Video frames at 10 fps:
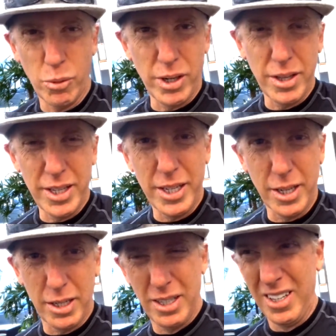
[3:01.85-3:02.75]
We're in the
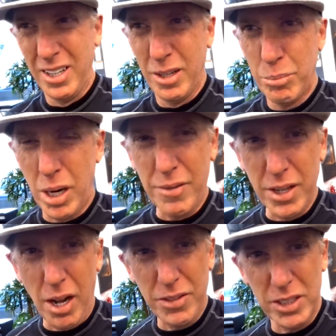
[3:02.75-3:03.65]
uh,
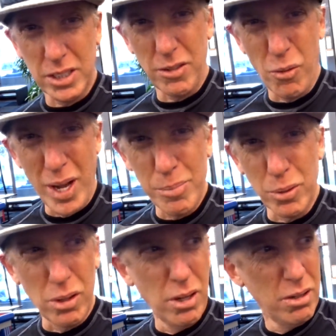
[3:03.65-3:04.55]
private offices of Red
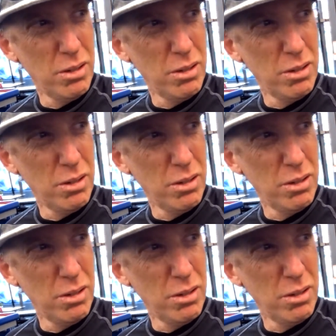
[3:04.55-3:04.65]
Bull.